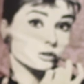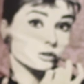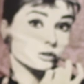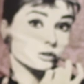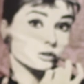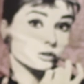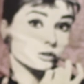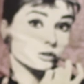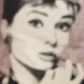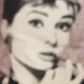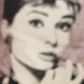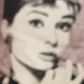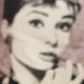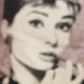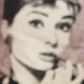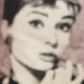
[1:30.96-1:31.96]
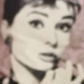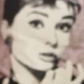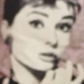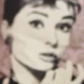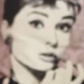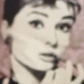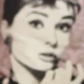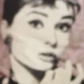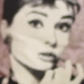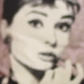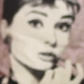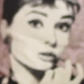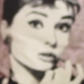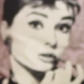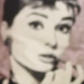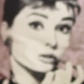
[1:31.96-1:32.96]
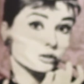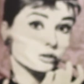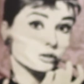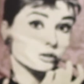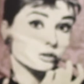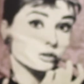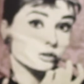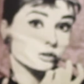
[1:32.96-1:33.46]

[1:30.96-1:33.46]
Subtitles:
The person shown says nothing.